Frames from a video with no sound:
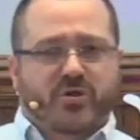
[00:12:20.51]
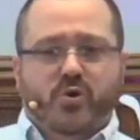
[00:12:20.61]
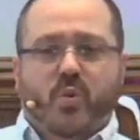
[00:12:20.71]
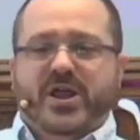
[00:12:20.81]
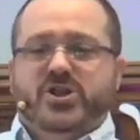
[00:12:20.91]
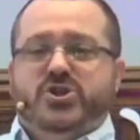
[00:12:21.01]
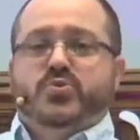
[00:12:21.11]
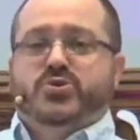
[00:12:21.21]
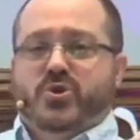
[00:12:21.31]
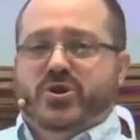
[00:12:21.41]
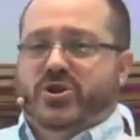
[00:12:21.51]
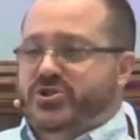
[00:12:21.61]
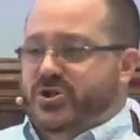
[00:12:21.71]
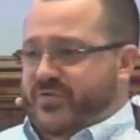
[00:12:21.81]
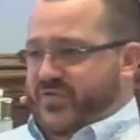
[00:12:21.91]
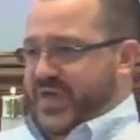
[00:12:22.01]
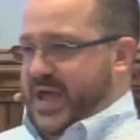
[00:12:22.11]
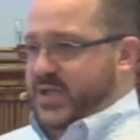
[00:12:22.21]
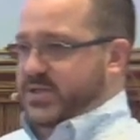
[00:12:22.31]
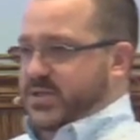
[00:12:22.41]
What did you do to deserve that?
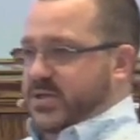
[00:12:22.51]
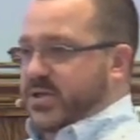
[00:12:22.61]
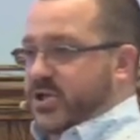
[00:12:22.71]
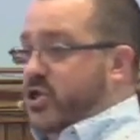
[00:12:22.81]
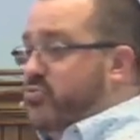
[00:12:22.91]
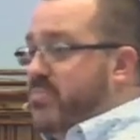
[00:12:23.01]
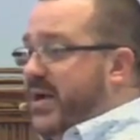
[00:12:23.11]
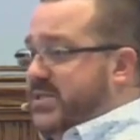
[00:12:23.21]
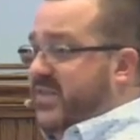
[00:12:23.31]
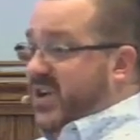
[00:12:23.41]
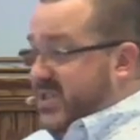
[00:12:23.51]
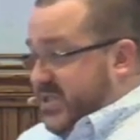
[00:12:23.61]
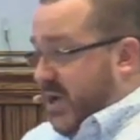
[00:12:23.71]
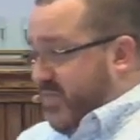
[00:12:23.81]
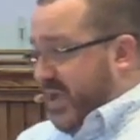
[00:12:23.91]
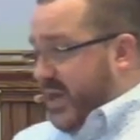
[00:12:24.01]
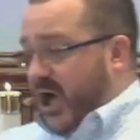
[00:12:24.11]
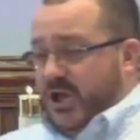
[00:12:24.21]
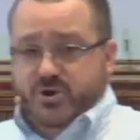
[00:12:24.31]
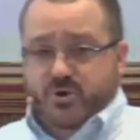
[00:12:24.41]
You must have done something
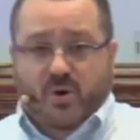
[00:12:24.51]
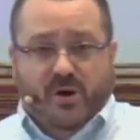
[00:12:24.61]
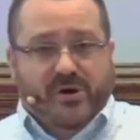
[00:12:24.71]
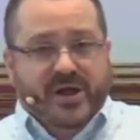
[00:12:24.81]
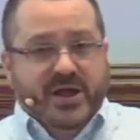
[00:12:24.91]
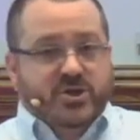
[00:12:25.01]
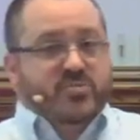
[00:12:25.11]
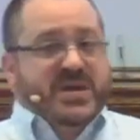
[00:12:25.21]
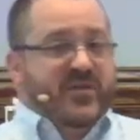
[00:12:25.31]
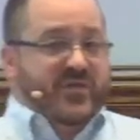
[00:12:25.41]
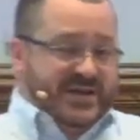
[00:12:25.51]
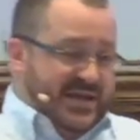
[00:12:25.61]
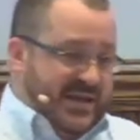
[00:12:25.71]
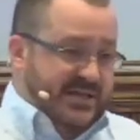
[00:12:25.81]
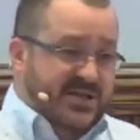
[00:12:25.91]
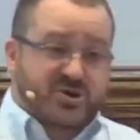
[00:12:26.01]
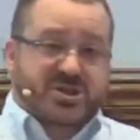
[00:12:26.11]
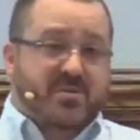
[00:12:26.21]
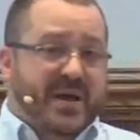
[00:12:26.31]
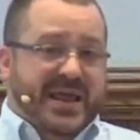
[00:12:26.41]
untoward to be afflicted like this, or
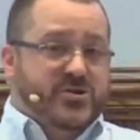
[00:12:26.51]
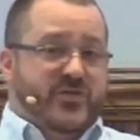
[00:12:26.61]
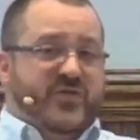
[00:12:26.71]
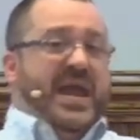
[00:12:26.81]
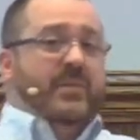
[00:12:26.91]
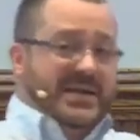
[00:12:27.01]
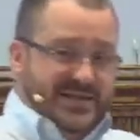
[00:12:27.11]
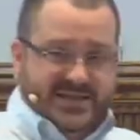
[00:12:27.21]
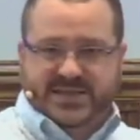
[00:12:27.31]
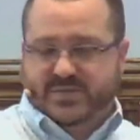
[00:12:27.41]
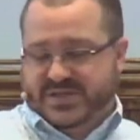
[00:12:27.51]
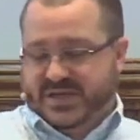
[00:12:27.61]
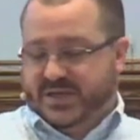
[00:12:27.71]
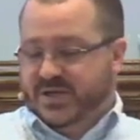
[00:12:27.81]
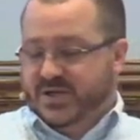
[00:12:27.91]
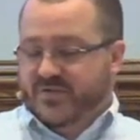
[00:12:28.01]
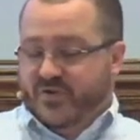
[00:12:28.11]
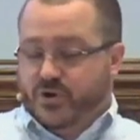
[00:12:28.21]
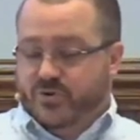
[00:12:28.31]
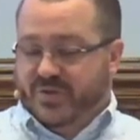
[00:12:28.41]
somebody in your family did something for you
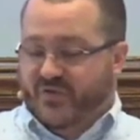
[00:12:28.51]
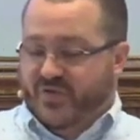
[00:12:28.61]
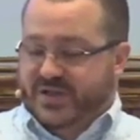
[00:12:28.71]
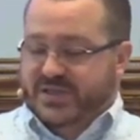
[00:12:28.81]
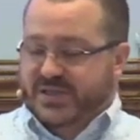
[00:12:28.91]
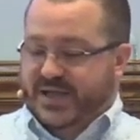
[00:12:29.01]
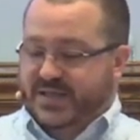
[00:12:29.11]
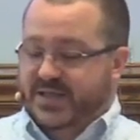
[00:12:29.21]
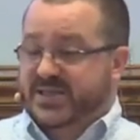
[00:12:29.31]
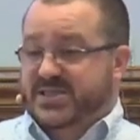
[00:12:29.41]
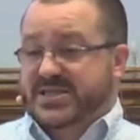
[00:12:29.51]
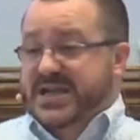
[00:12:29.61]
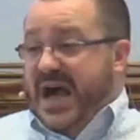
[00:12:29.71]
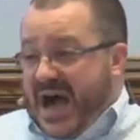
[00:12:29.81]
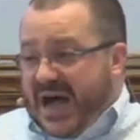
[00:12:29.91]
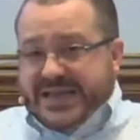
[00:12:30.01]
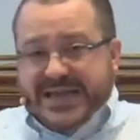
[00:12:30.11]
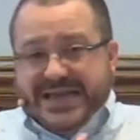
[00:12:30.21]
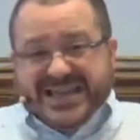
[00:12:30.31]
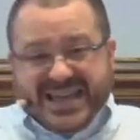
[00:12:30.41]
to be afflicted like this. This is God
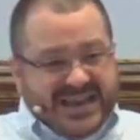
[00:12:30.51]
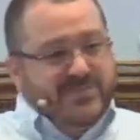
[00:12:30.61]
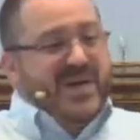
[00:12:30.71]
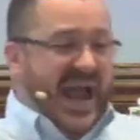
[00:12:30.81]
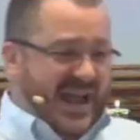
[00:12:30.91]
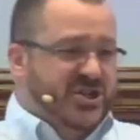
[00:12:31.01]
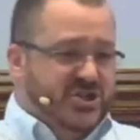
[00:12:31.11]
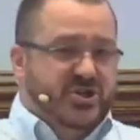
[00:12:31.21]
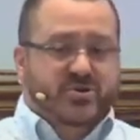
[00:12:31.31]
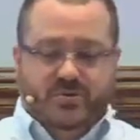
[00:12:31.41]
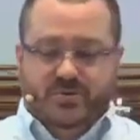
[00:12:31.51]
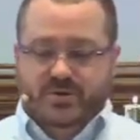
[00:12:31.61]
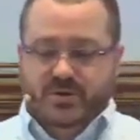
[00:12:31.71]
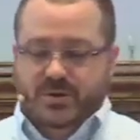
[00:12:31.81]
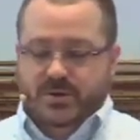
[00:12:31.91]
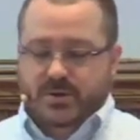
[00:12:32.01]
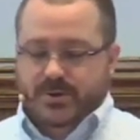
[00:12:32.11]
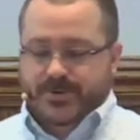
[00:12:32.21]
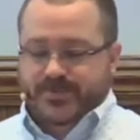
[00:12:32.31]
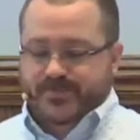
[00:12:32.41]
getting back at you.
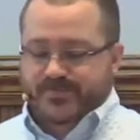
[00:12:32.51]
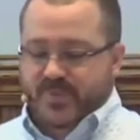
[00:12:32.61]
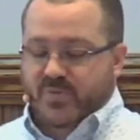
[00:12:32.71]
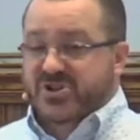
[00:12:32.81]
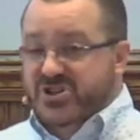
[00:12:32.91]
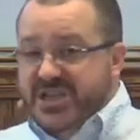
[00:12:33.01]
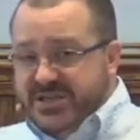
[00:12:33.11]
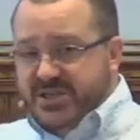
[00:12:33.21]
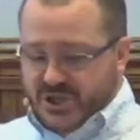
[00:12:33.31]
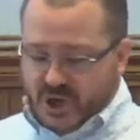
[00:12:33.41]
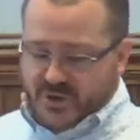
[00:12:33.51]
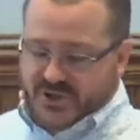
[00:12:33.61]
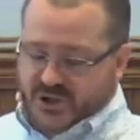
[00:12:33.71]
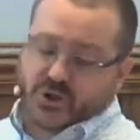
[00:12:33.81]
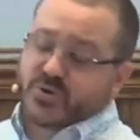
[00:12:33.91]
But Jesus knows the truth.